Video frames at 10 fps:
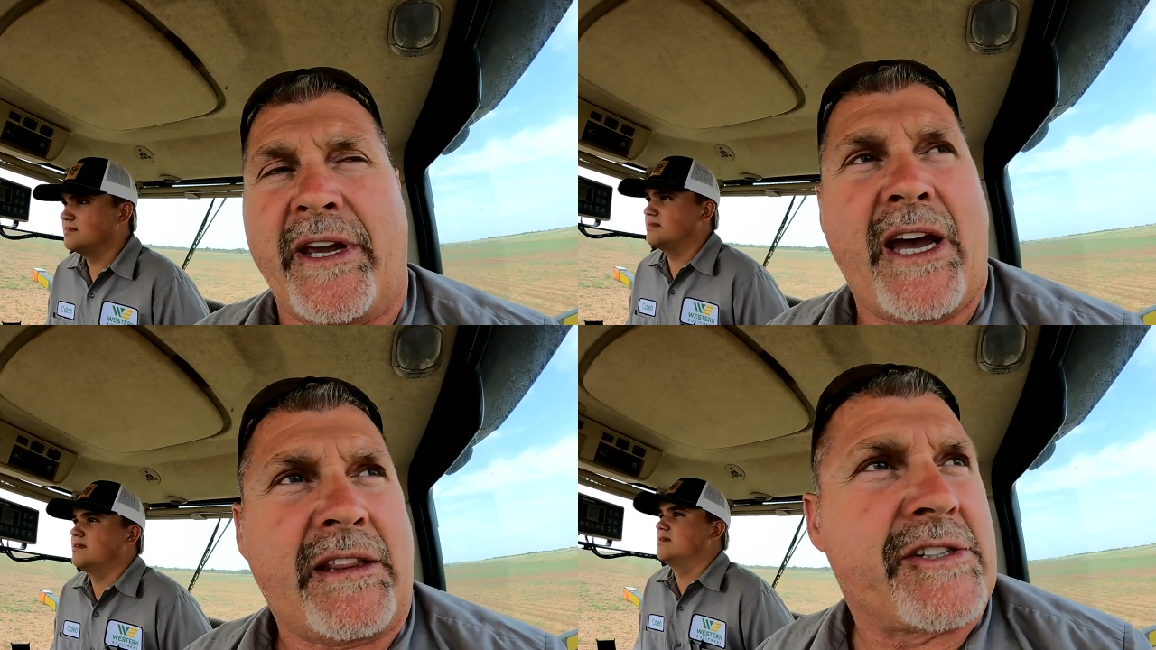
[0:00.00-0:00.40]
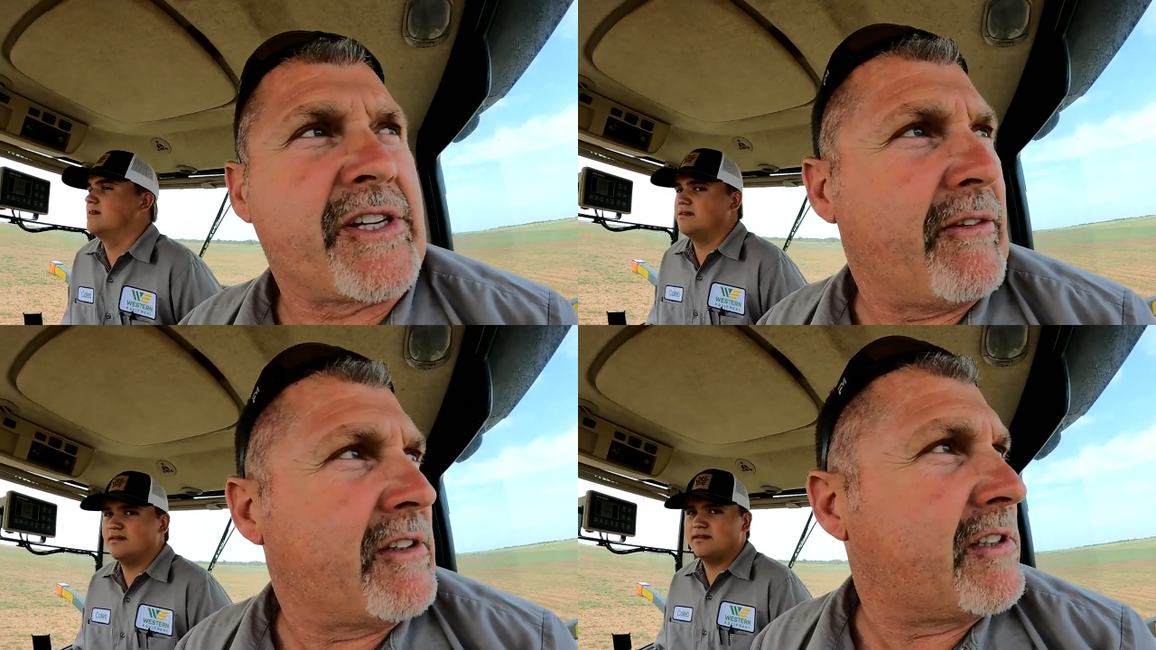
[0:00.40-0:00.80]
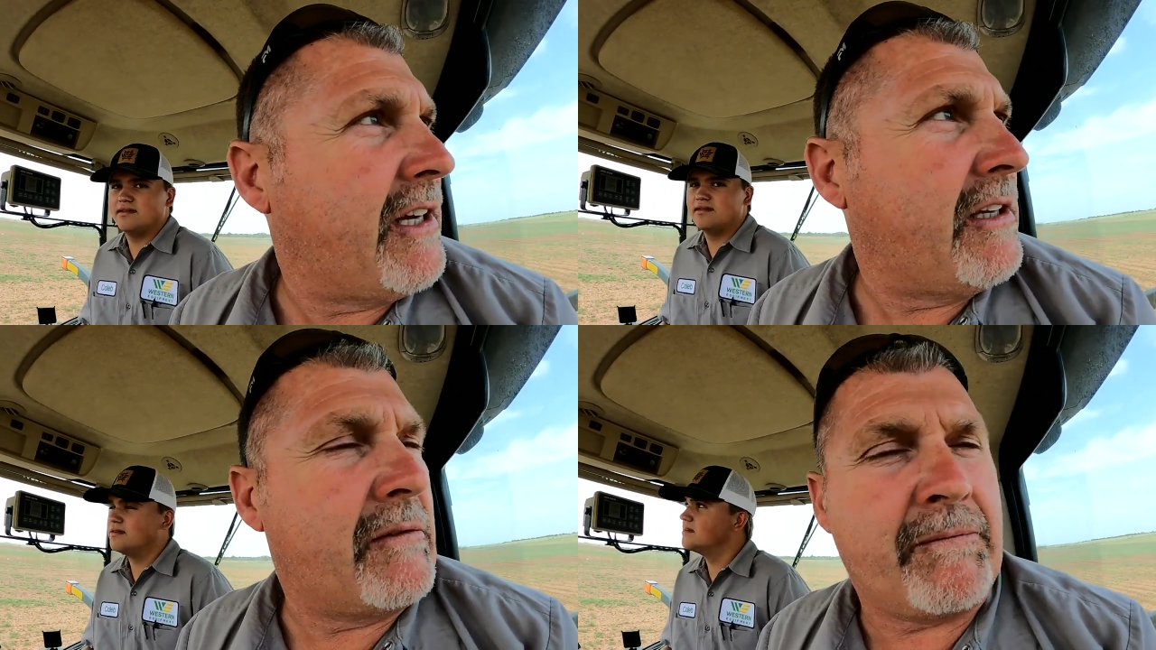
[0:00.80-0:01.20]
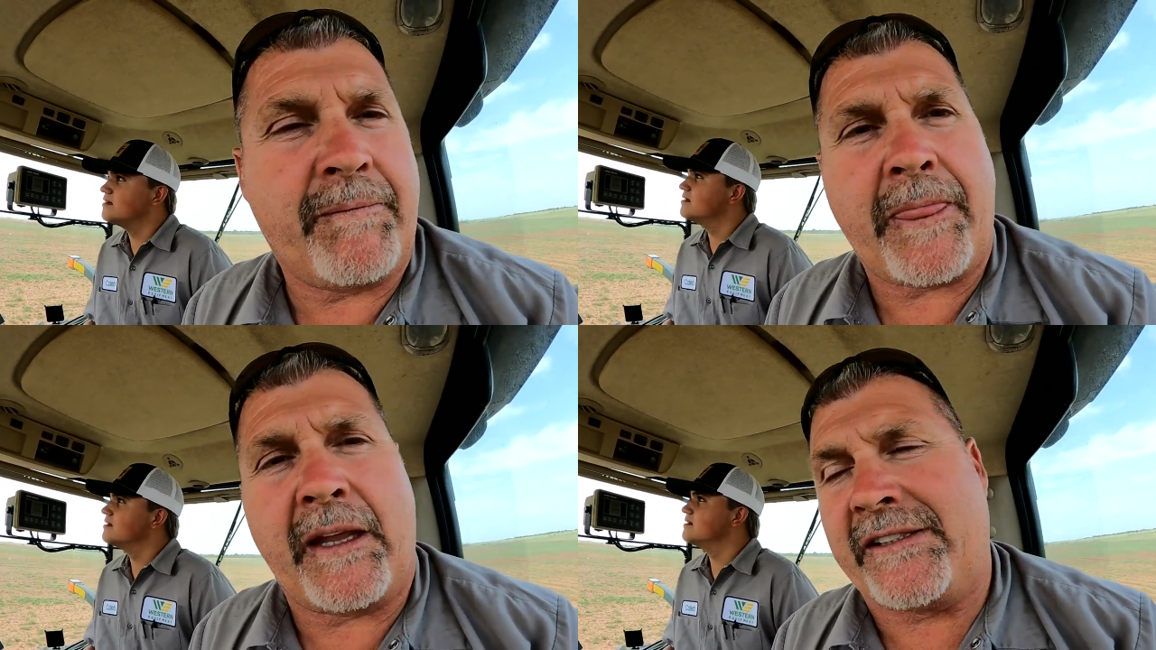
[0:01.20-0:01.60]
Speaker 1: we got the
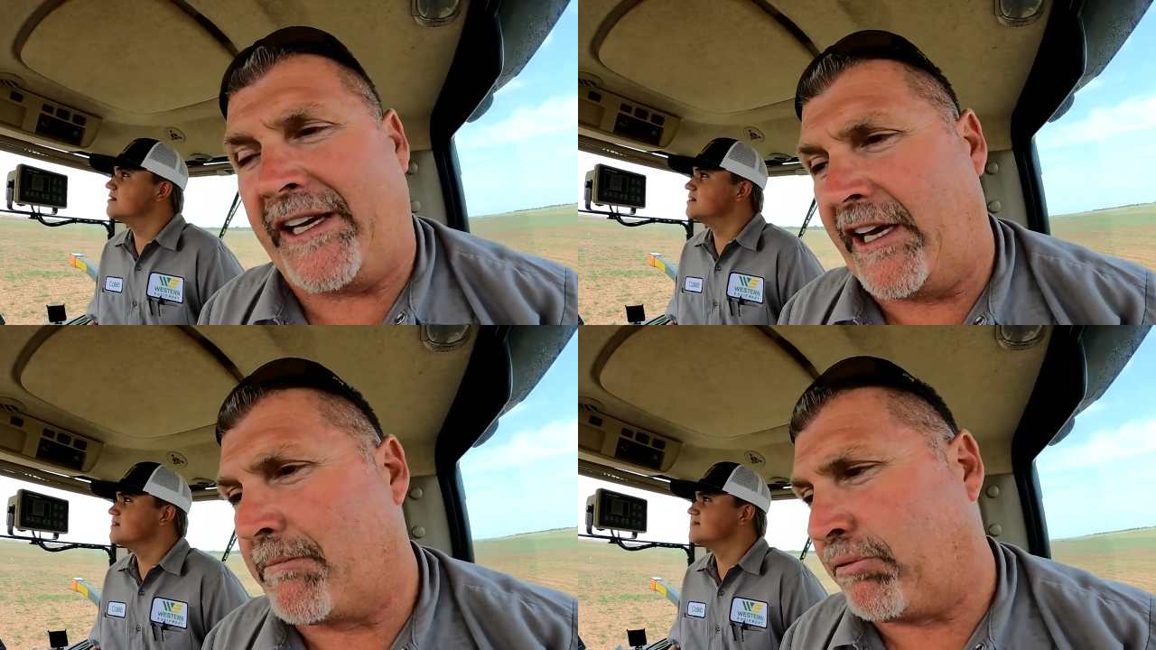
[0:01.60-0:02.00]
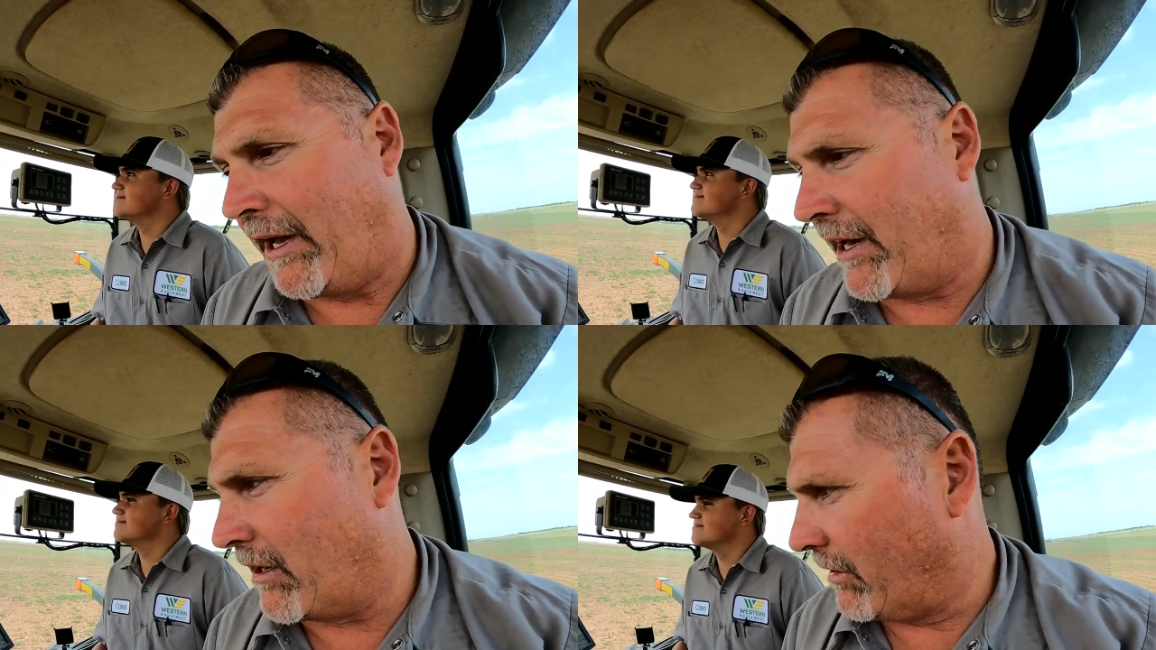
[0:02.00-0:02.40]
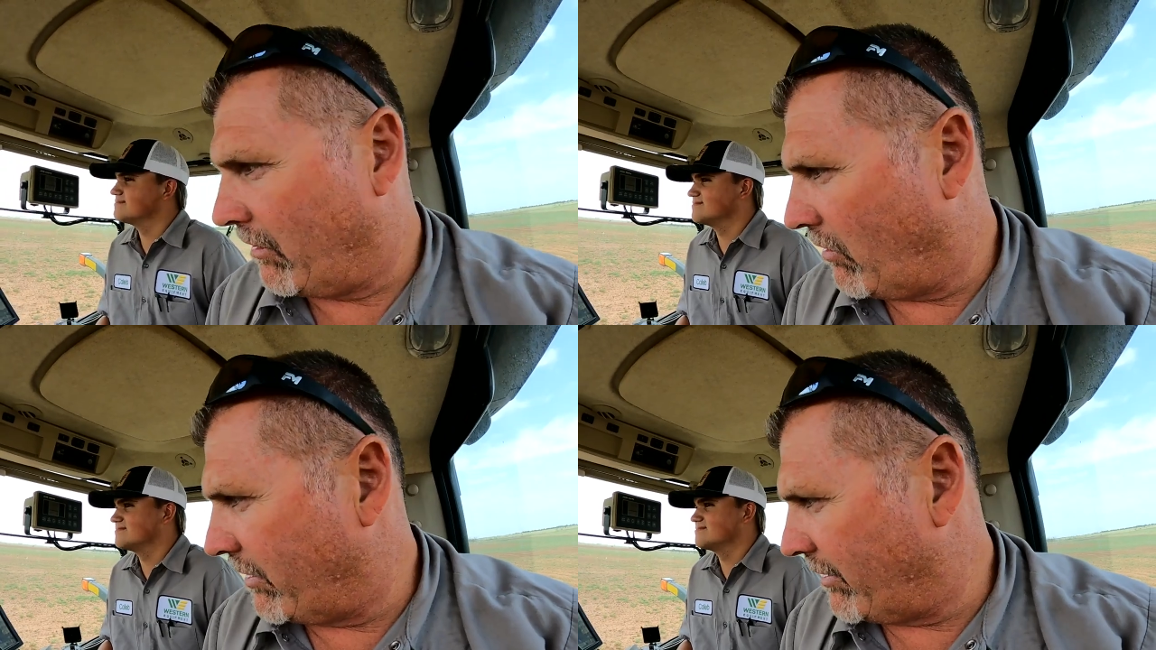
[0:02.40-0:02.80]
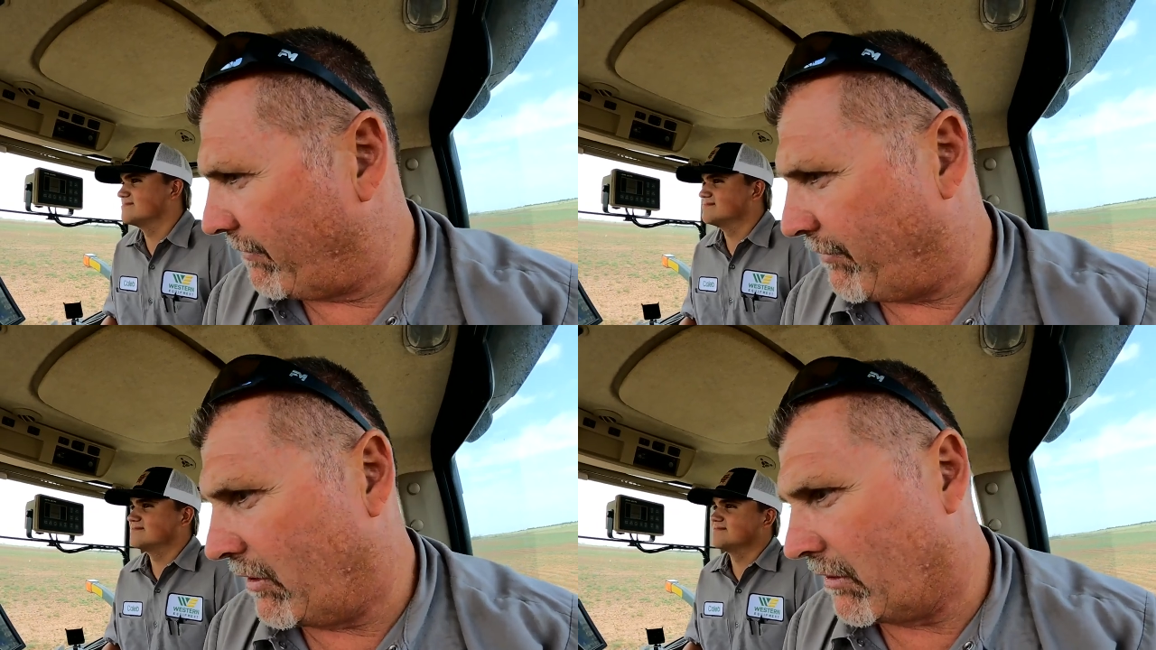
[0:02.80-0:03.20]
1710 planter going
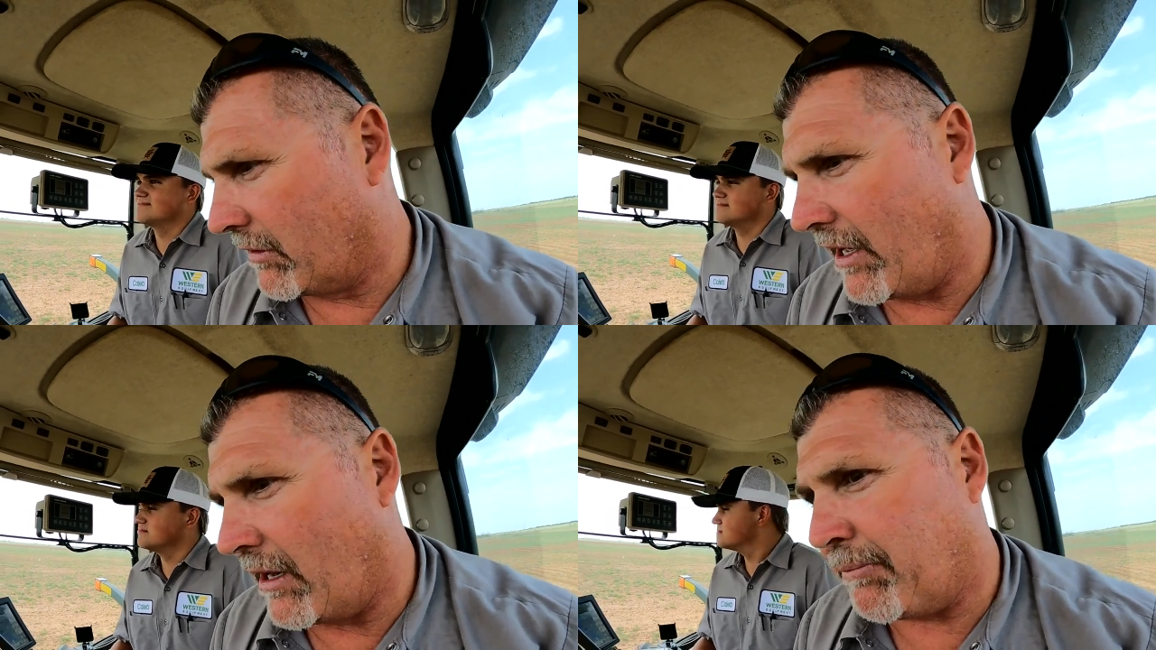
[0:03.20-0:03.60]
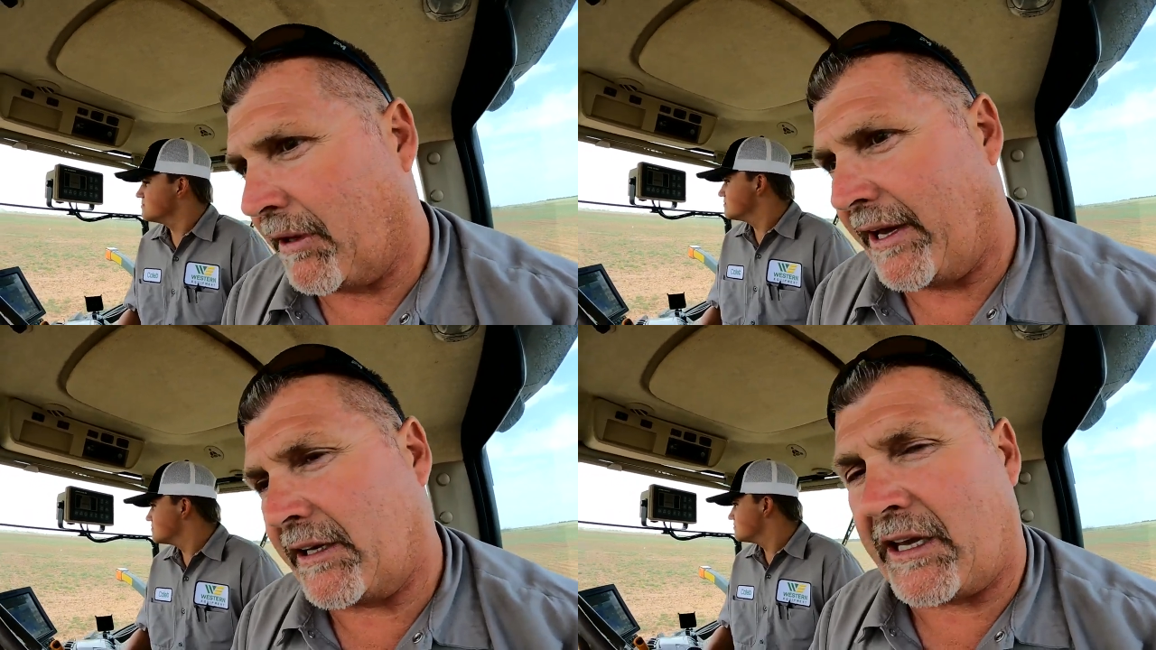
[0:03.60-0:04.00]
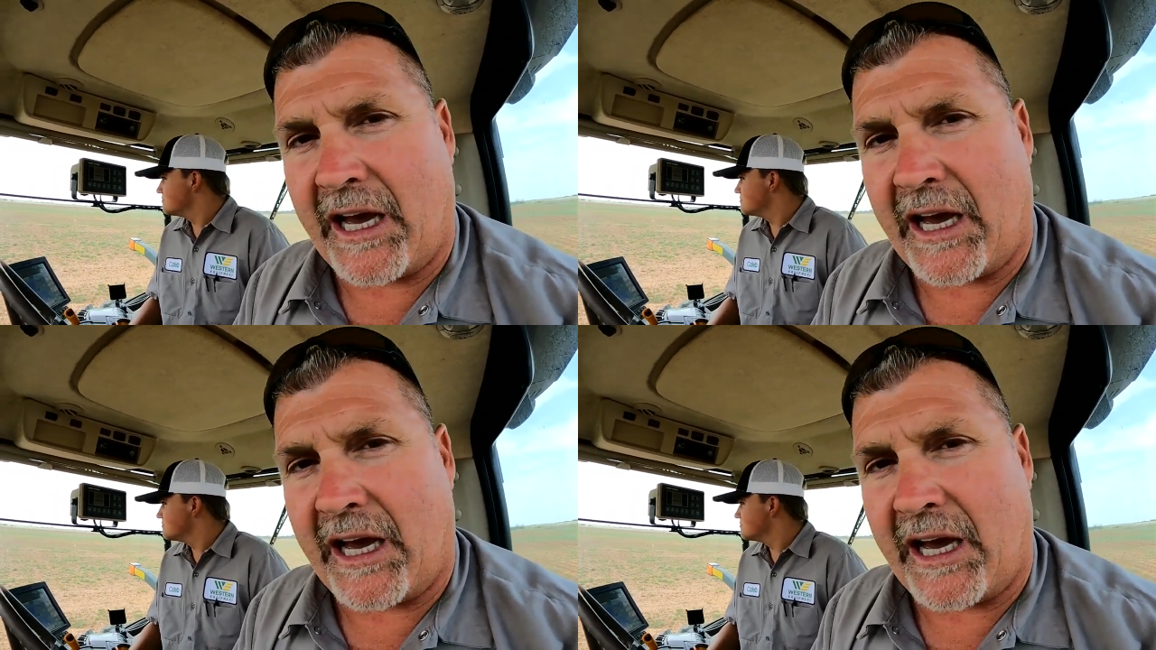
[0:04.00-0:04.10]
in the field now, planting